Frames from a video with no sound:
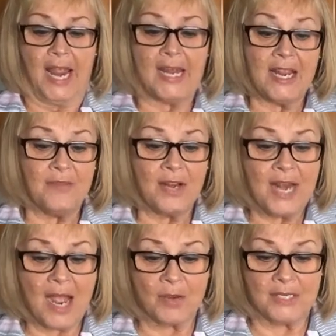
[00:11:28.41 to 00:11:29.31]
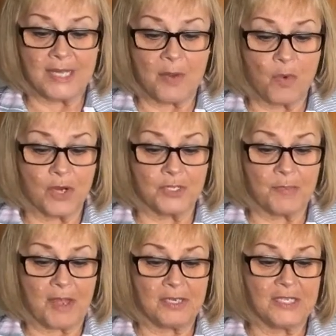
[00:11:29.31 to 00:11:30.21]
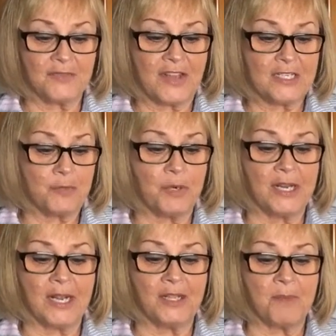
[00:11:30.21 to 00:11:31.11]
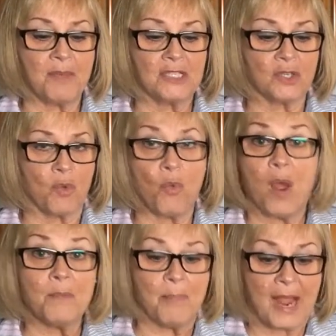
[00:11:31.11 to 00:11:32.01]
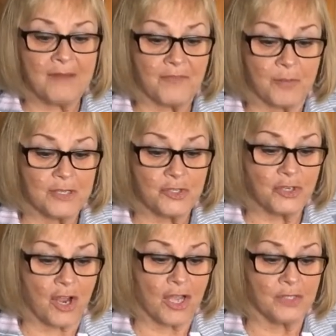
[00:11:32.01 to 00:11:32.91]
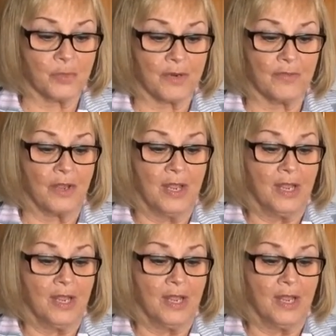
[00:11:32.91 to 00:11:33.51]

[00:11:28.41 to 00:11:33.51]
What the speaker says: and even now as they worked about his face putting on the muzzle, one bite from his jaws would have